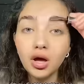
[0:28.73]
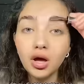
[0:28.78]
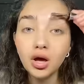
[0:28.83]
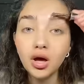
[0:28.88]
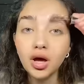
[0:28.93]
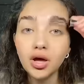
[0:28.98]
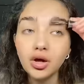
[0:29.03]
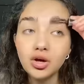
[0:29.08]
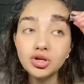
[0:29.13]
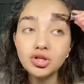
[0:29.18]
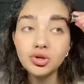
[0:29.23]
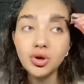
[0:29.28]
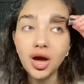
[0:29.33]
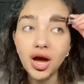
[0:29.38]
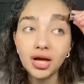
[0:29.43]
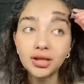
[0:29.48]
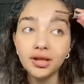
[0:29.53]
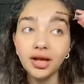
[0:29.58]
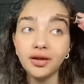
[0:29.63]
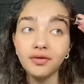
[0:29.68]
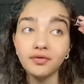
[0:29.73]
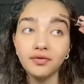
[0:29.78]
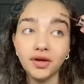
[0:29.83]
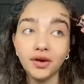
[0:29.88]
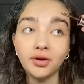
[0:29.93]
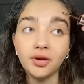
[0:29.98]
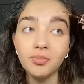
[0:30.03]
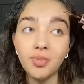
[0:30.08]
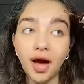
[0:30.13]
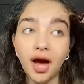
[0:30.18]
I also had like
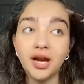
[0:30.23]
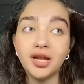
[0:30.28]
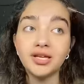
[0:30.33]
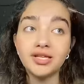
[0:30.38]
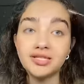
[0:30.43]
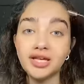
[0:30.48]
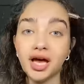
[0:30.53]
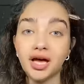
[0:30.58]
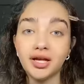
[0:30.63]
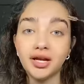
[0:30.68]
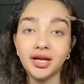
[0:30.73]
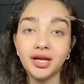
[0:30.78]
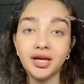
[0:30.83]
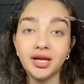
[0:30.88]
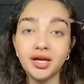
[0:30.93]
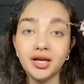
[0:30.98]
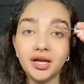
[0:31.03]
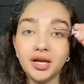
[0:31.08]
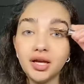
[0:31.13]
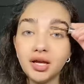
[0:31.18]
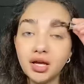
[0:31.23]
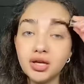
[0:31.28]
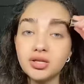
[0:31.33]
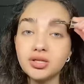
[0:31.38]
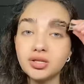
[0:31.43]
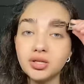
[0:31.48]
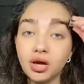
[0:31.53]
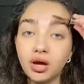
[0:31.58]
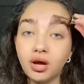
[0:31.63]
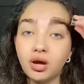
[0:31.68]
very bad anxiety,
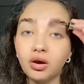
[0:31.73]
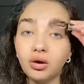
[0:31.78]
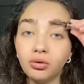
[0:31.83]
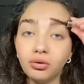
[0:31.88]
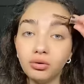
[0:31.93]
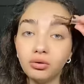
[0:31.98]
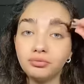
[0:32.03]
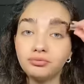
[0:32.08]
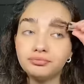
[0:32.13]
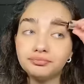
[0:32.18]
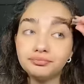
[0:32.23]
so